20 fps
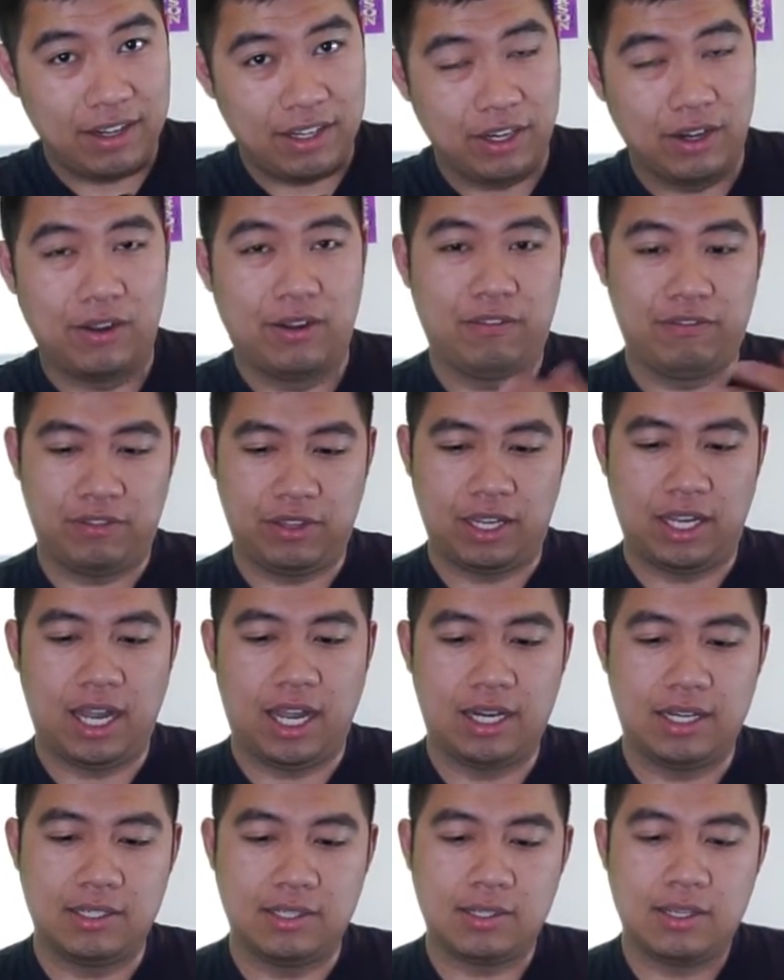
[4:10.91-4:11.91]
You know, if the
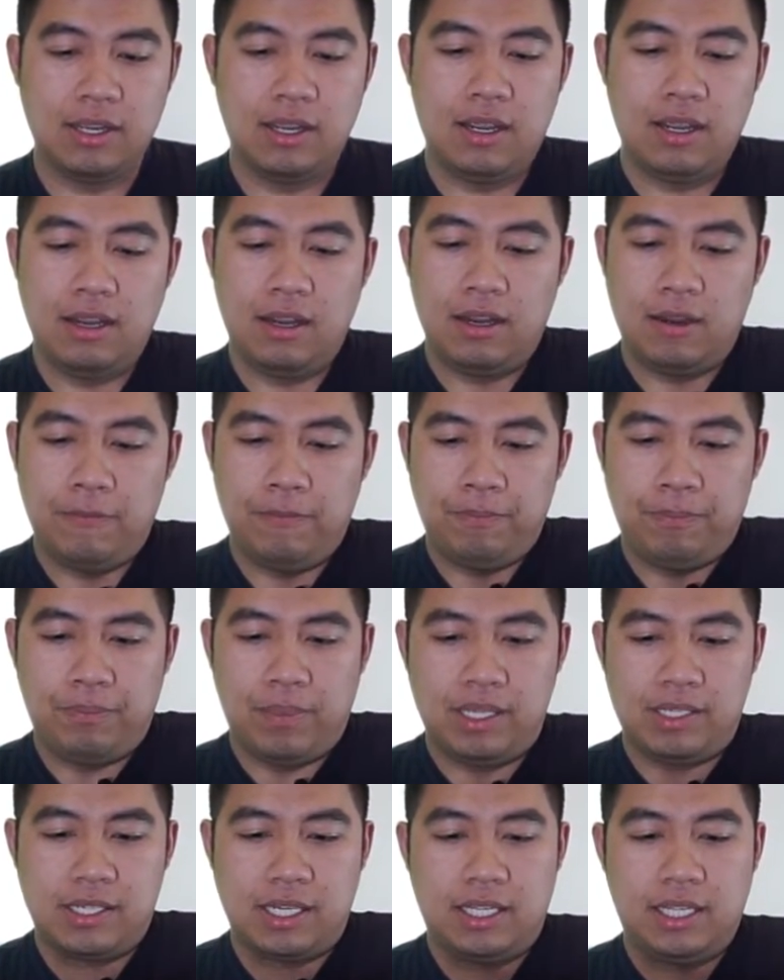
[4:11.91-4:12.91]
gun is,
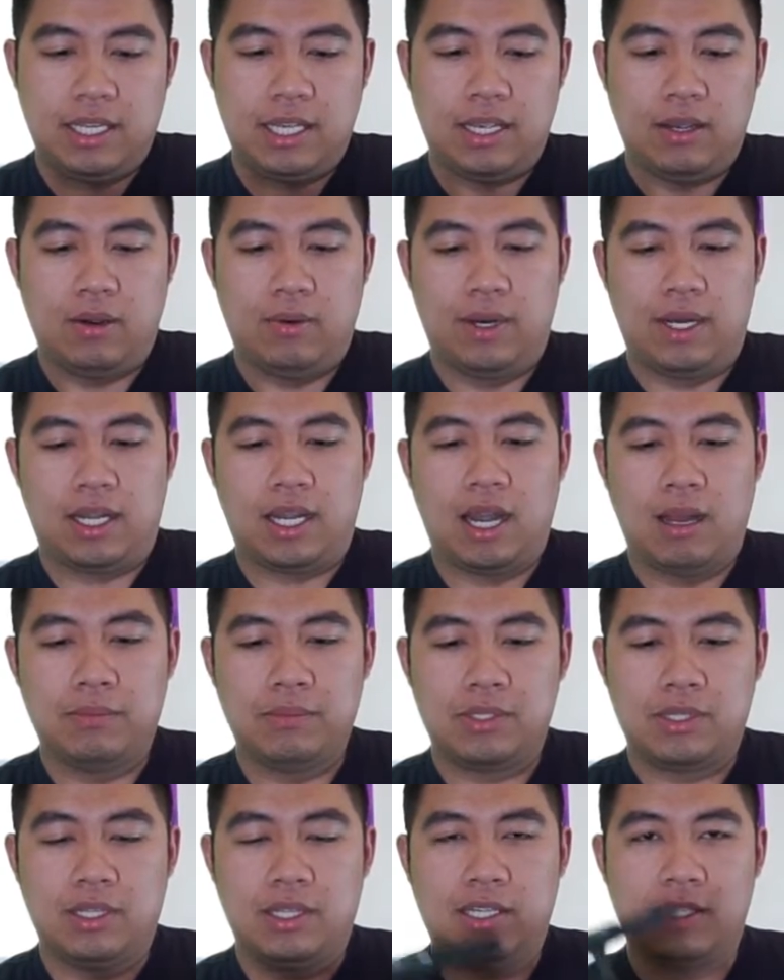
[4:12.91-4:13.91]
basically, when it
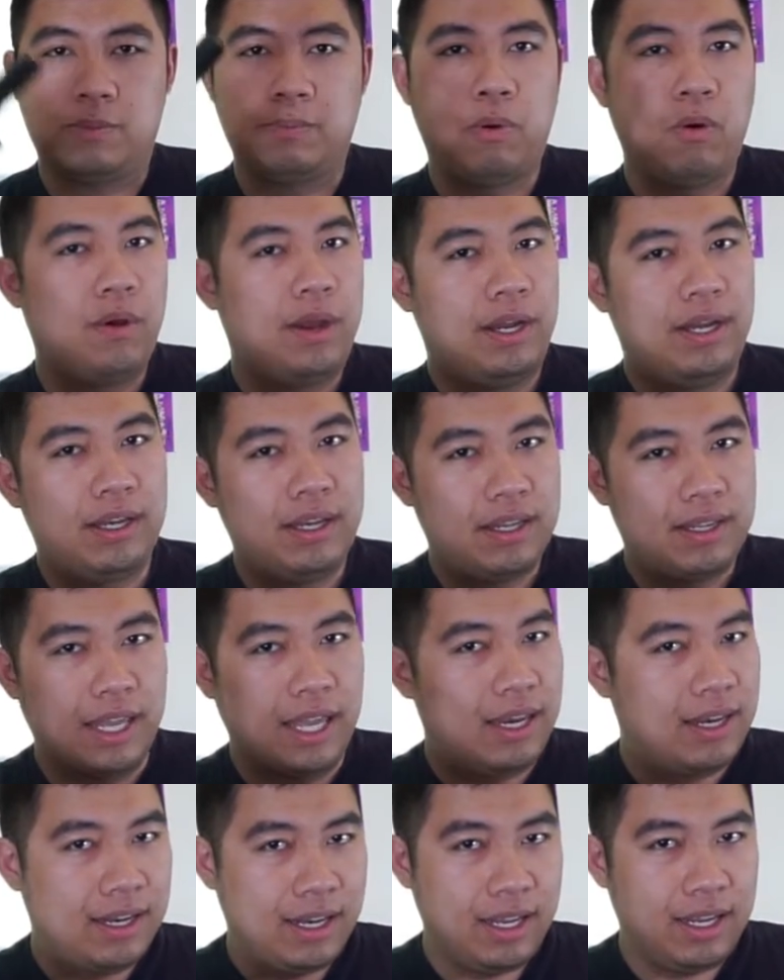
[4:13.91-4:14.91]
comes to this point,
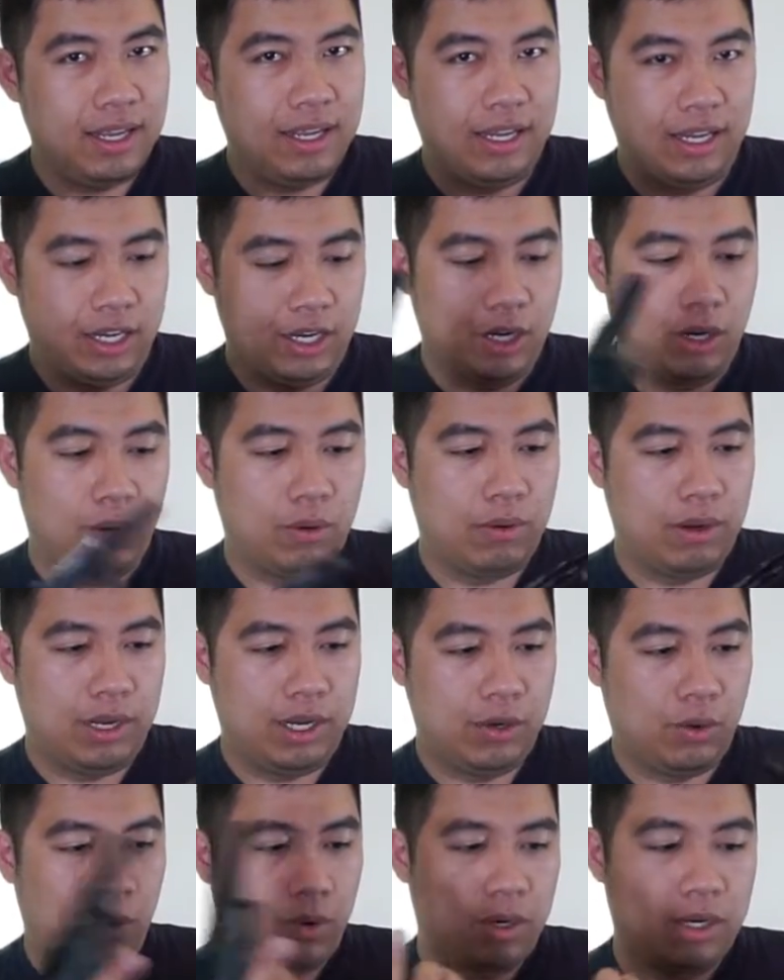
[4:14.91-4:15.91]
then, you know,
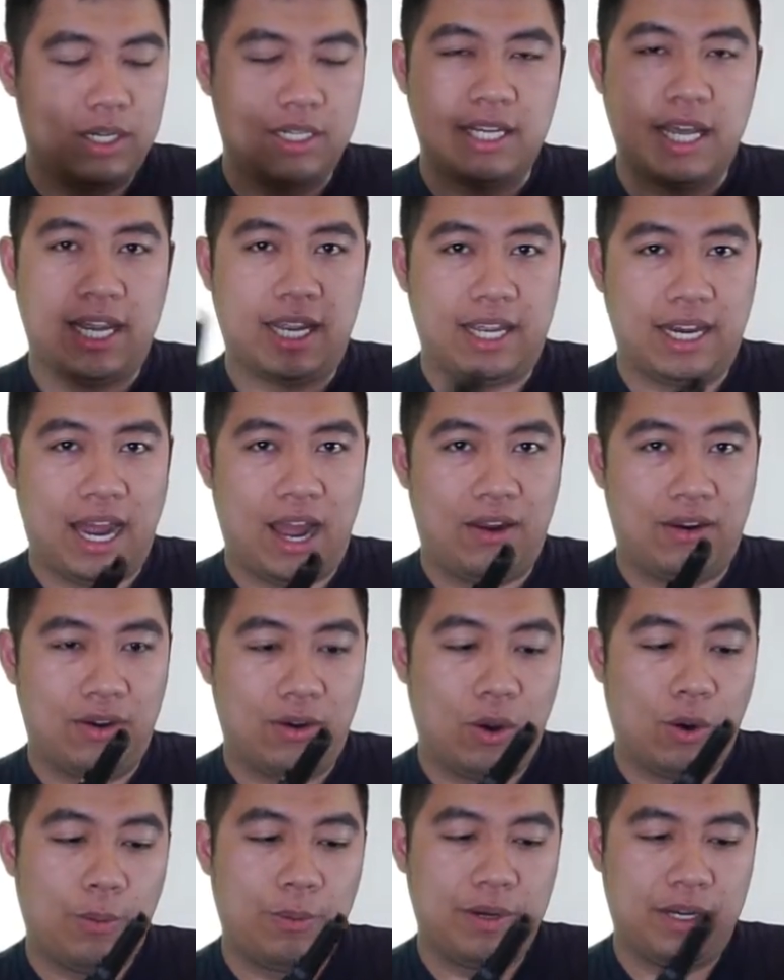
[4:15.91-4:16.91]
in order to take it out
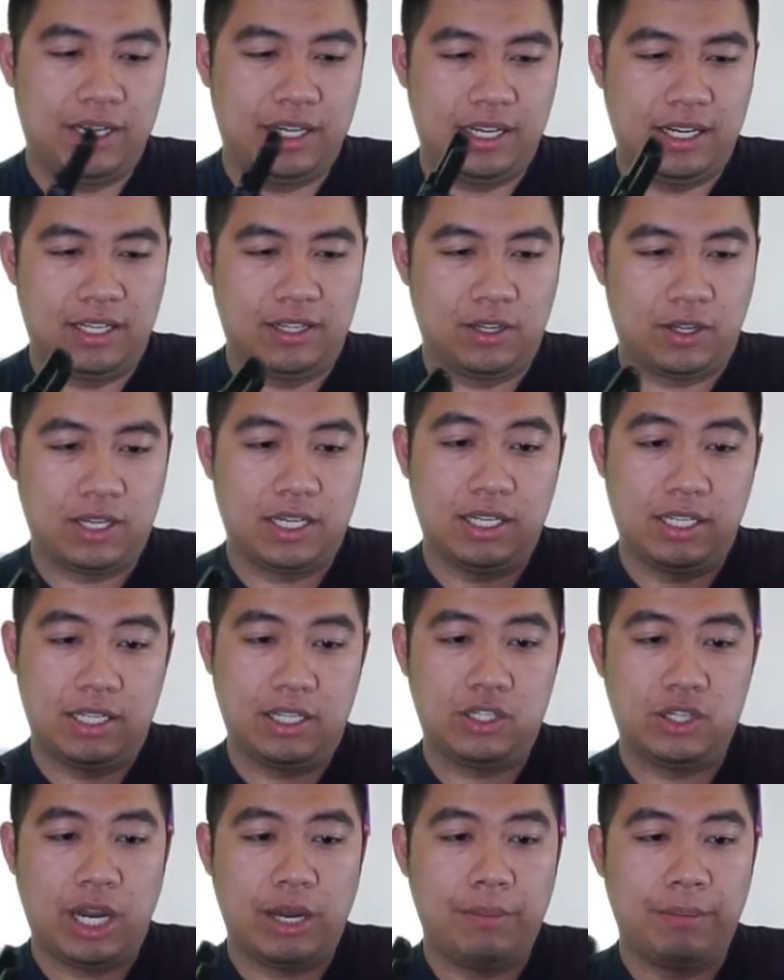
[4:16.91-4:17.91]
and open it and look into the
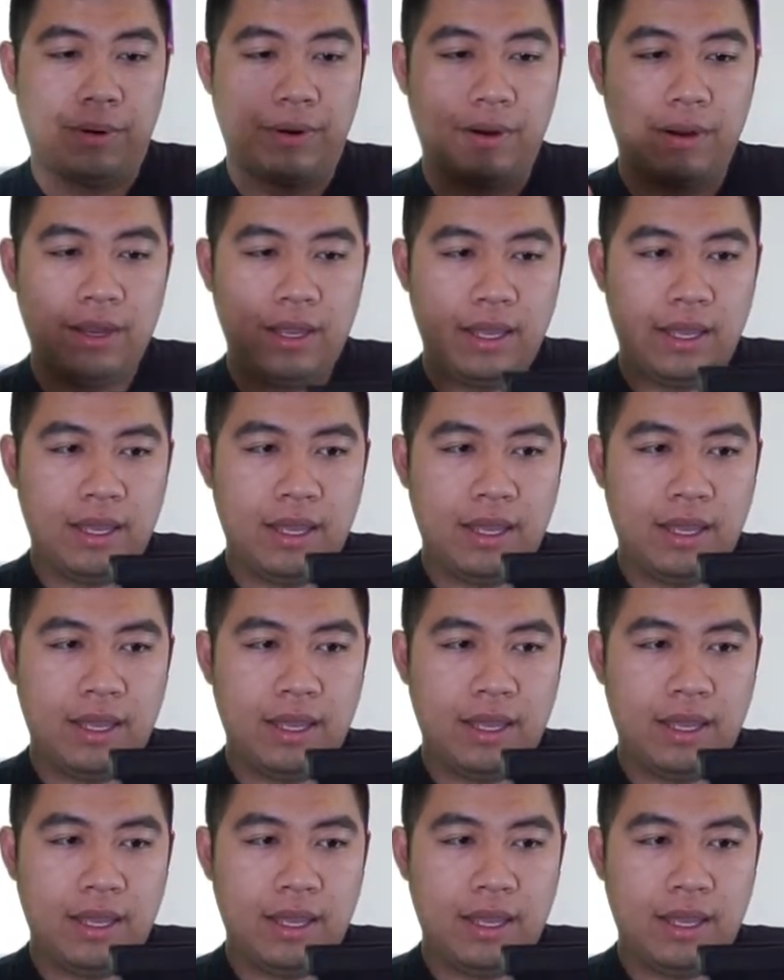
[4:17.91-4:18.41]
chamber,